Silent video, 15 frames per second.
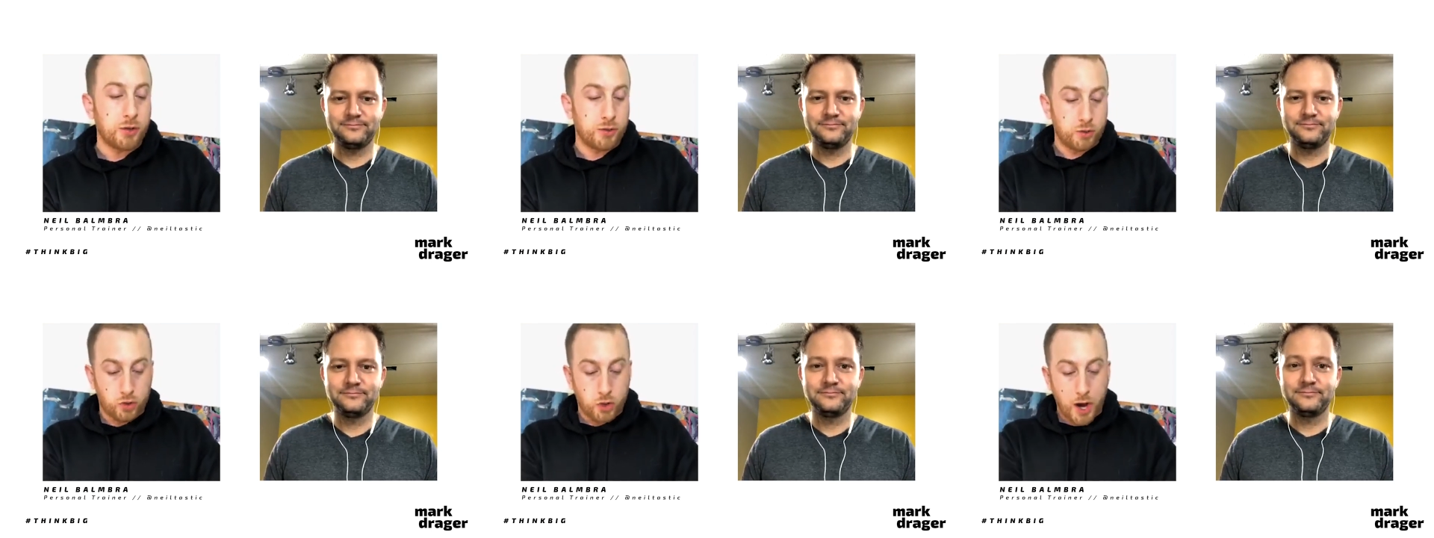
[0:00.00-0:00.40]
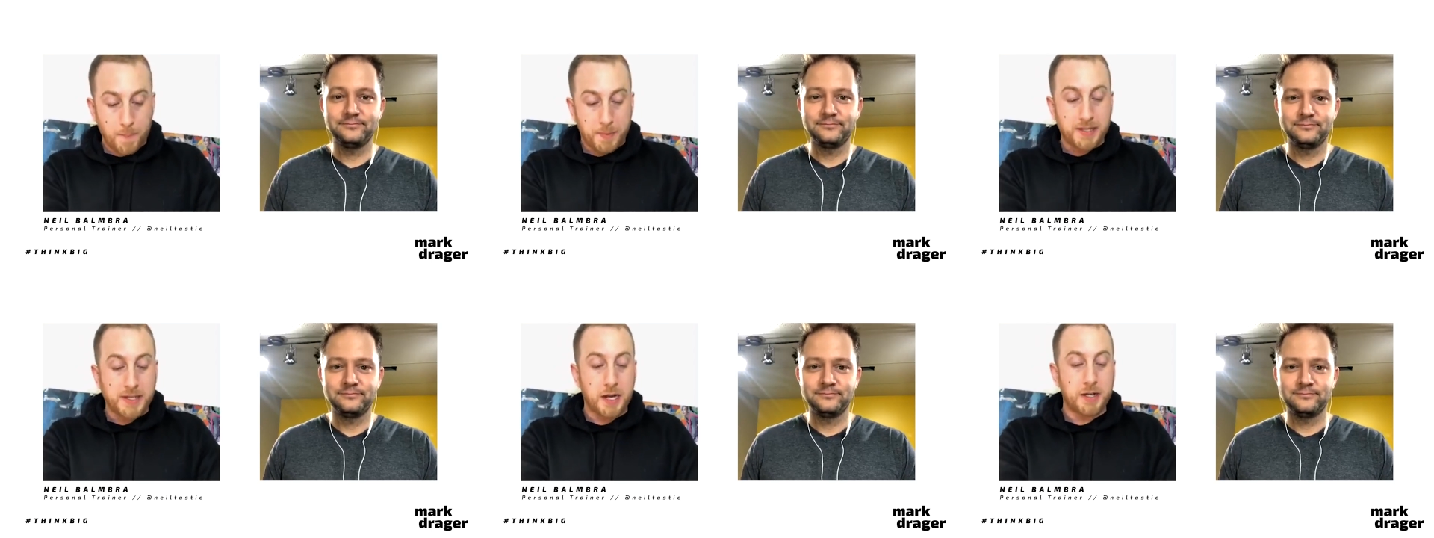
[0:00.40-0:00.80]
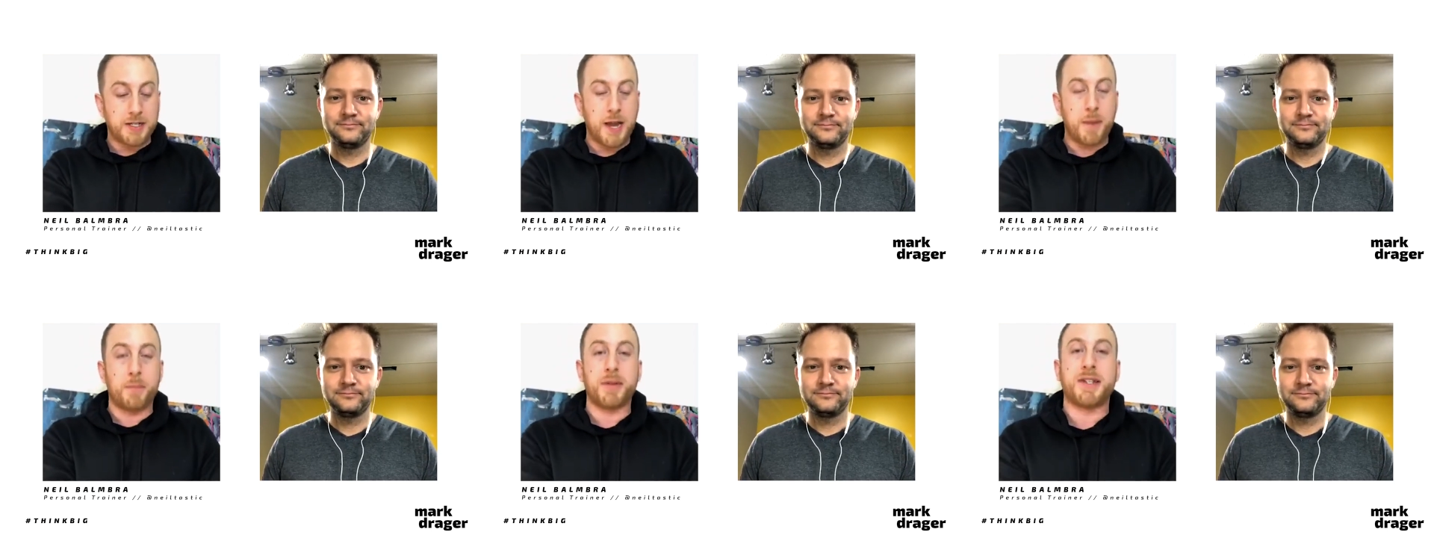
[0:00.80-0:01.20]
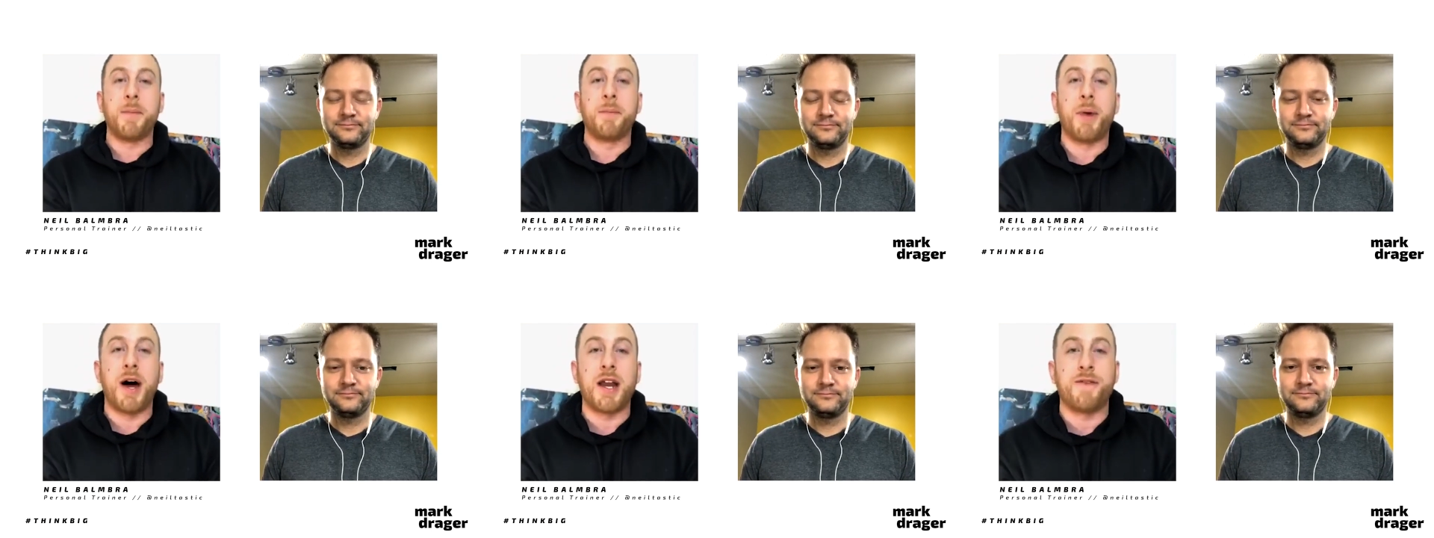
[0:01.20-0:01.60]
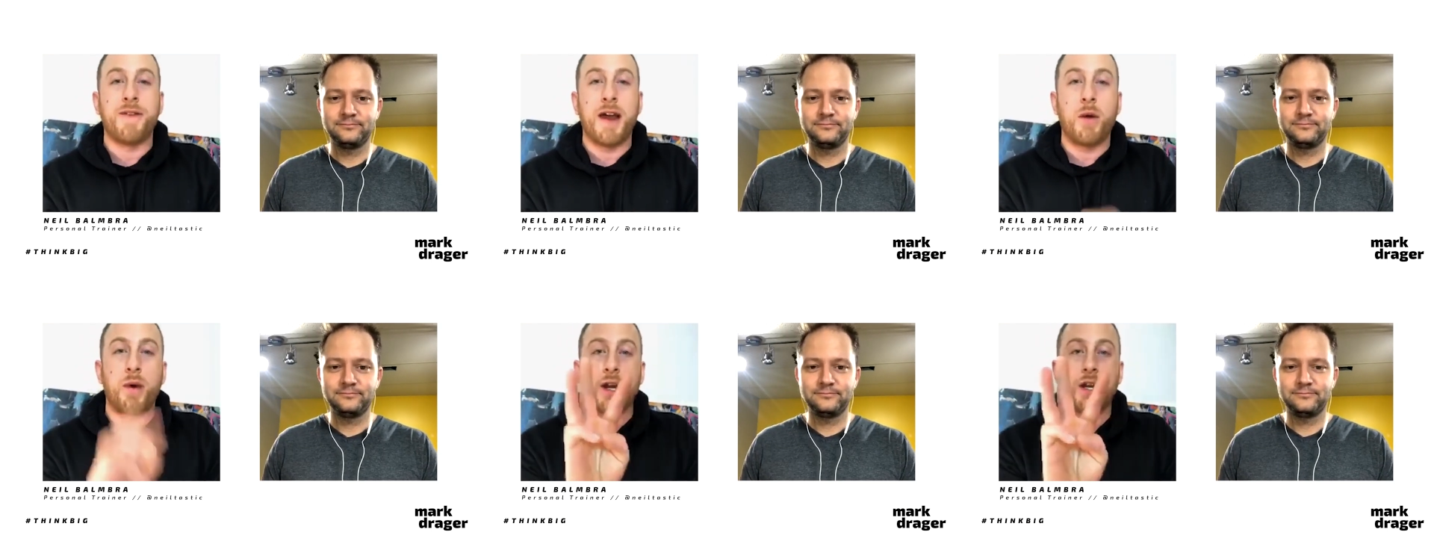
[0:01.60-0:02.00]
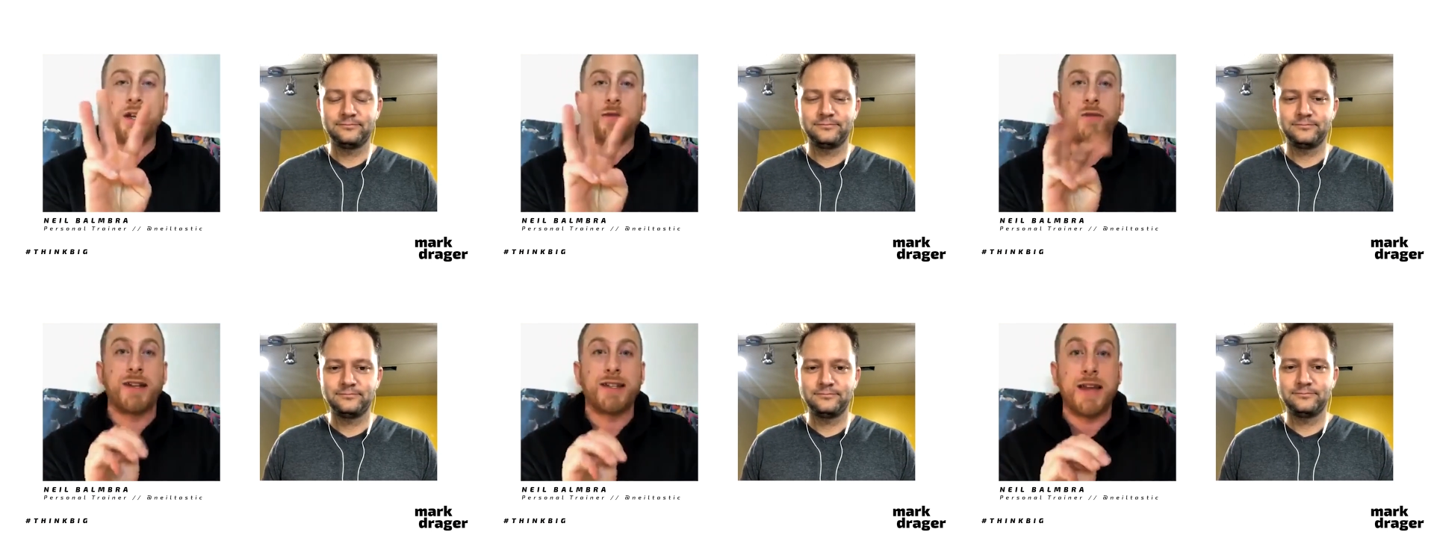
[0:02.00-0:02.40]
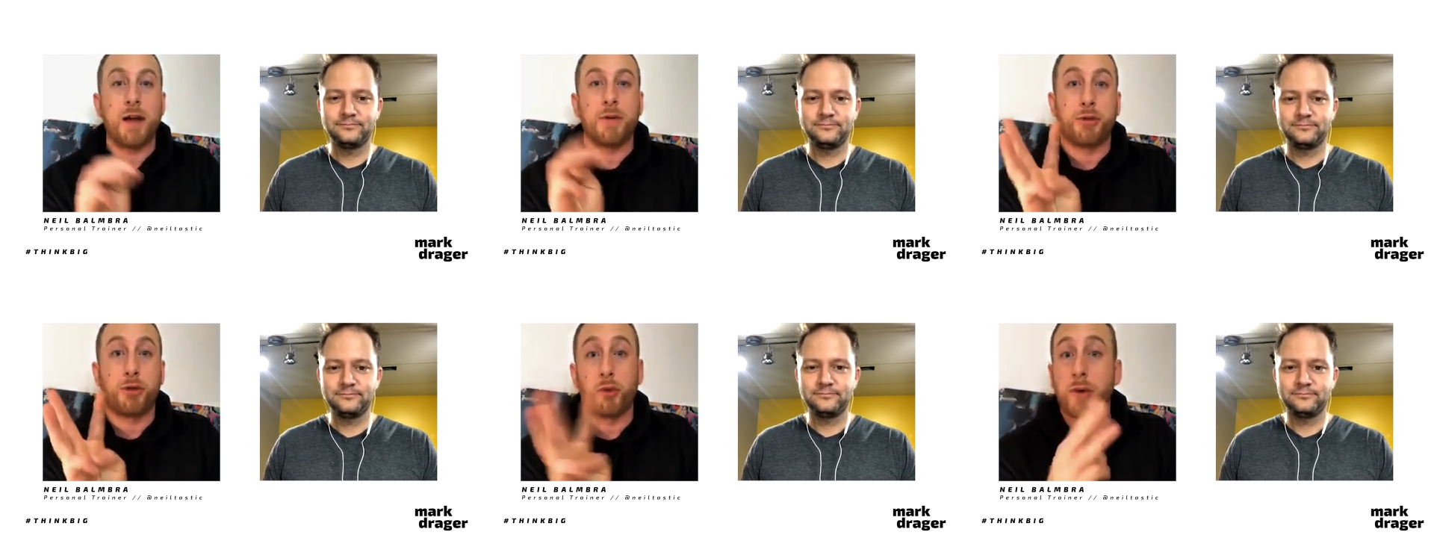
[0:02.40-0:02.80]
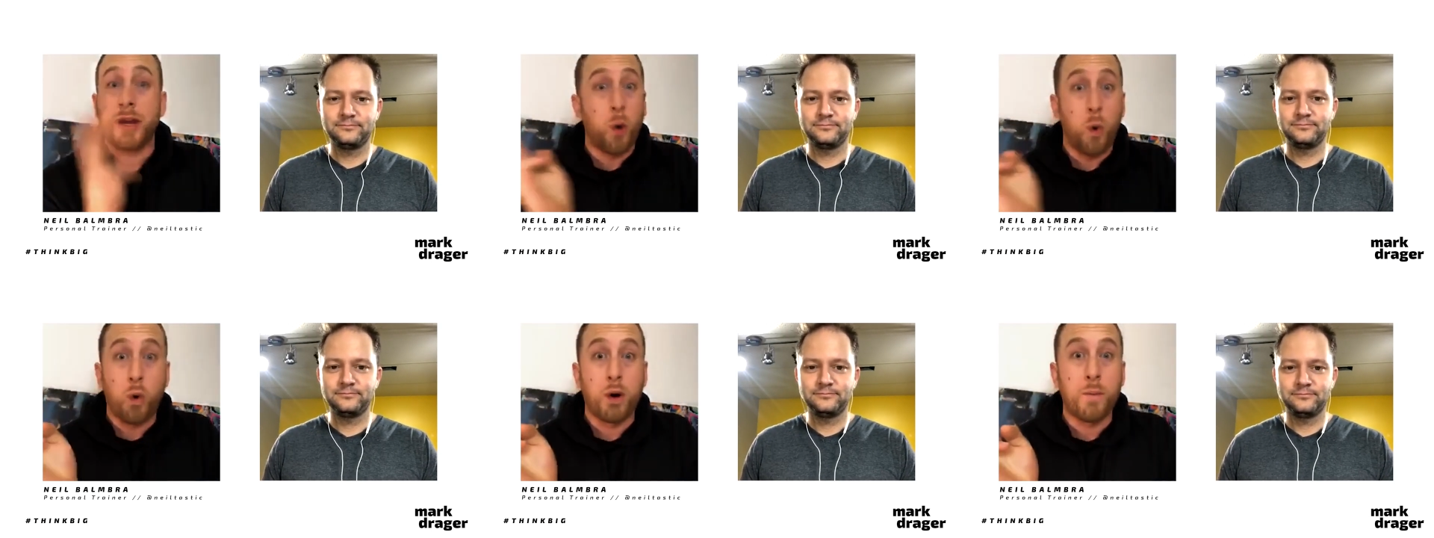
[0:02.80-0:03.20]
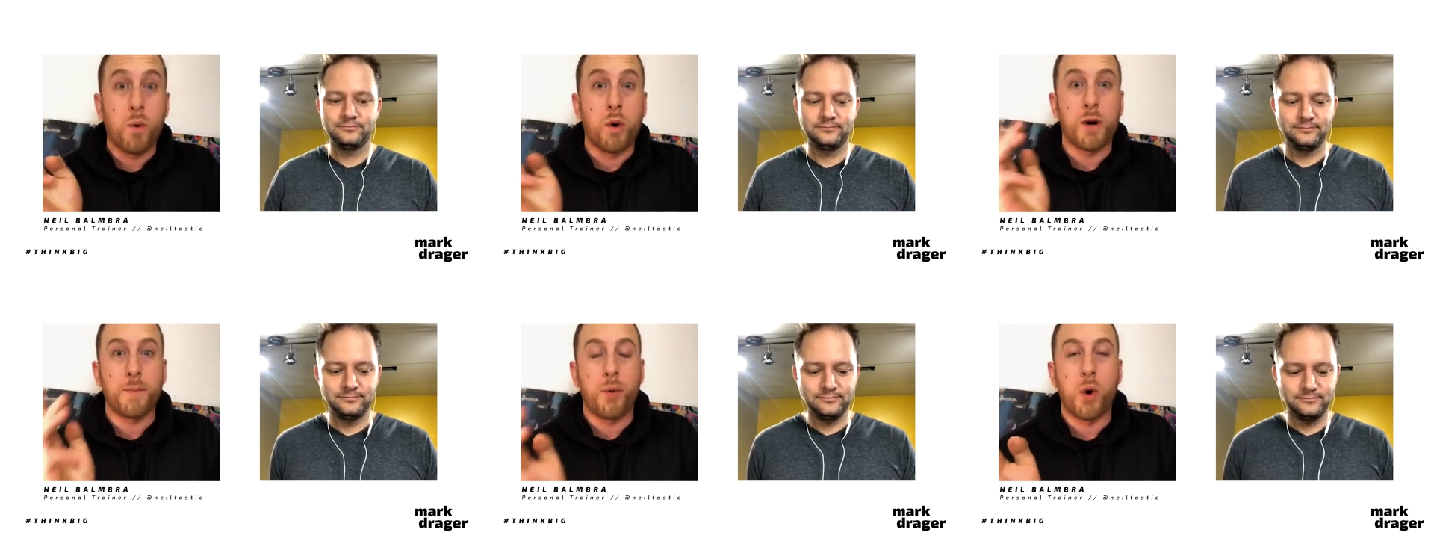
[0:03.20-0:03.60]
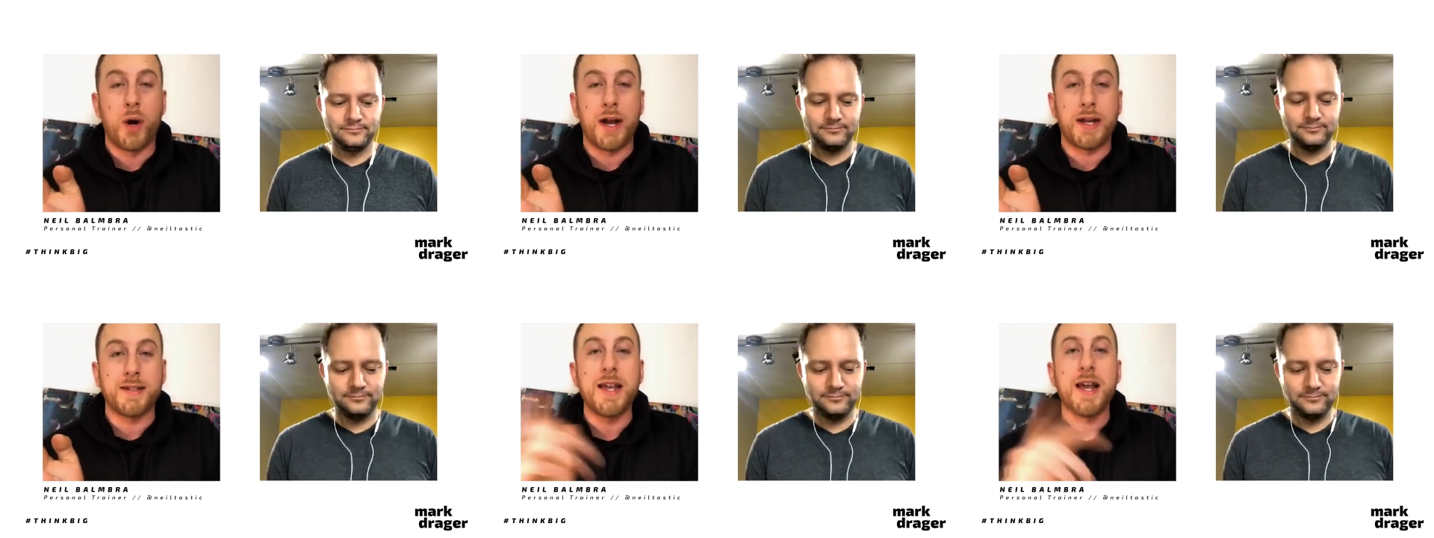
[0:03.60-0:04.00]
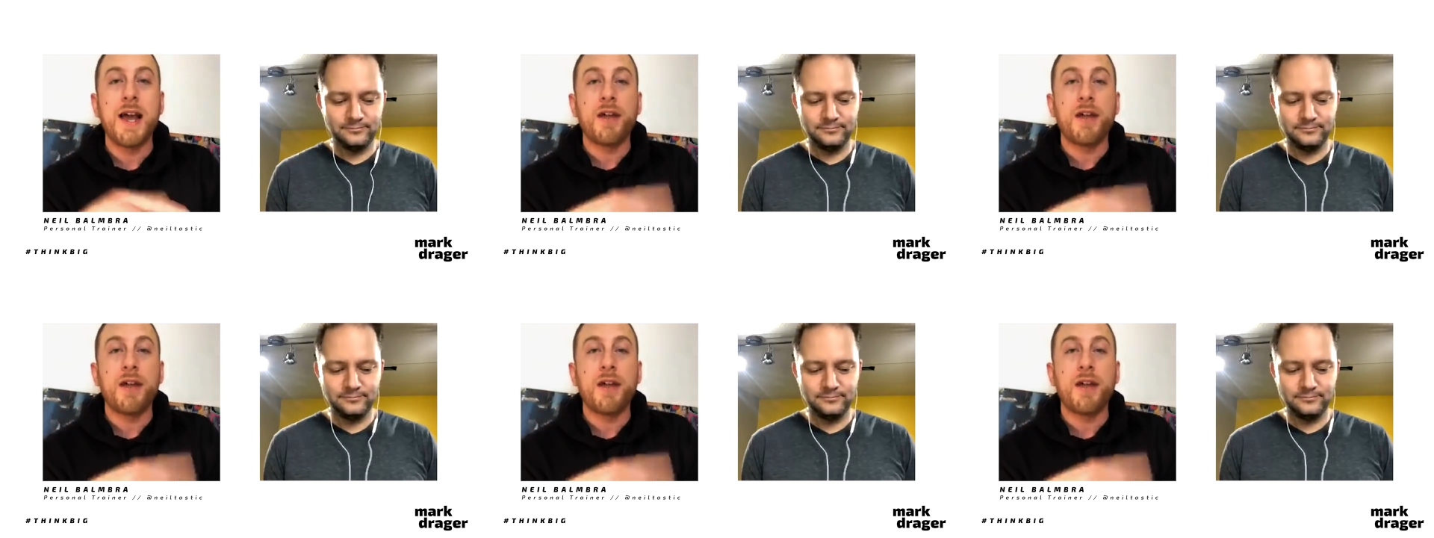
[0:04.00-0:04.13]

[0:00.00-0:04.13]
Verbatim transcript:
Speaker 1: dropping down 10% body fat, I want you to write down three or more points